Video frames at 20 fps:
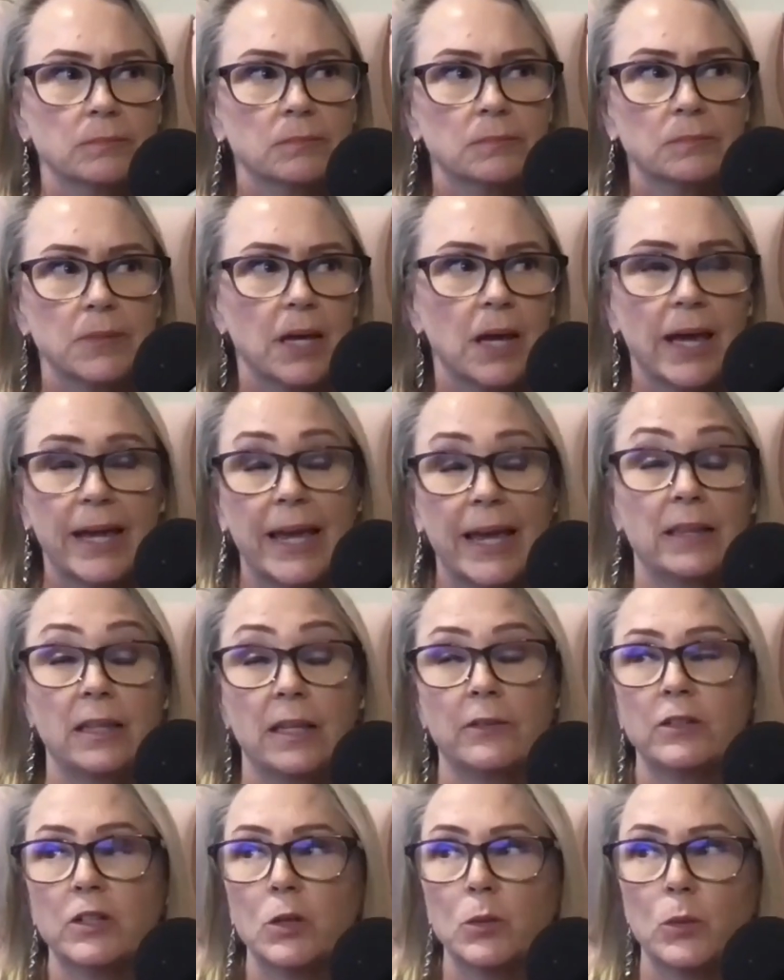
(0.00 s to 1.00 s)
I can't think of
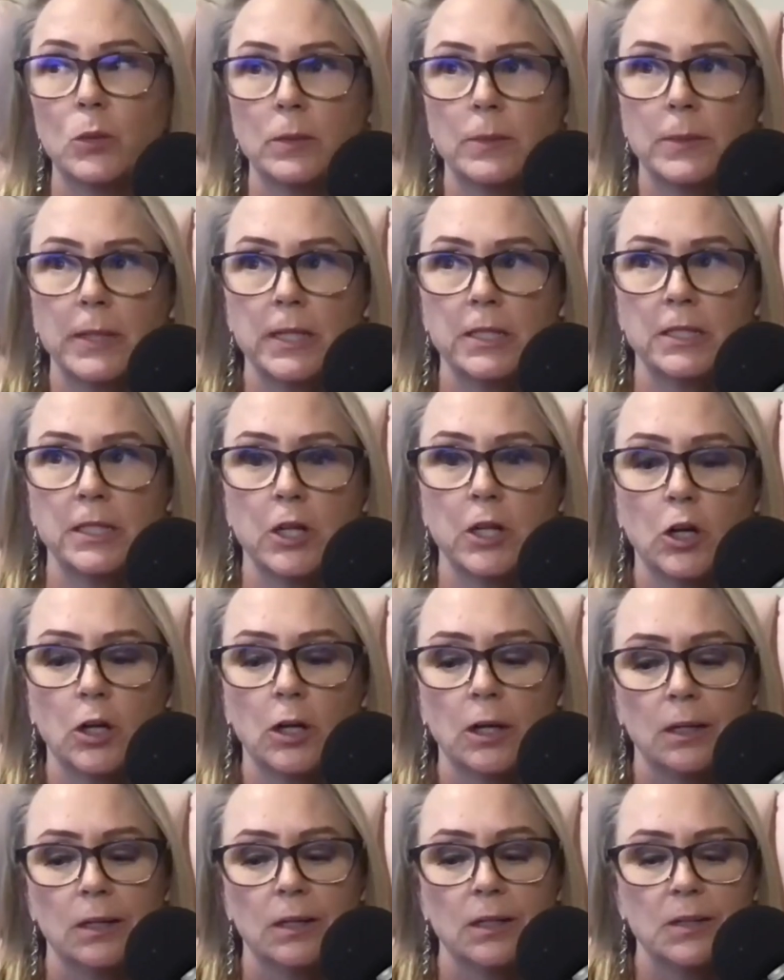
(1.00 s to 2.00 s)
another word but easier.
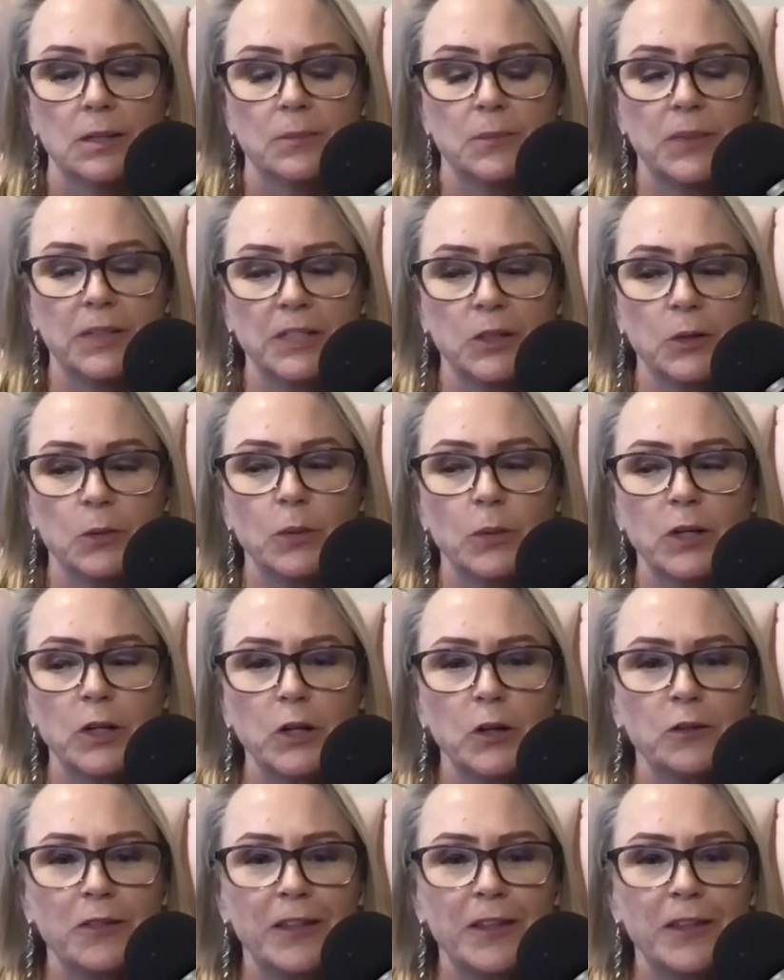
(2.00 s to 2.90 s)
But what do you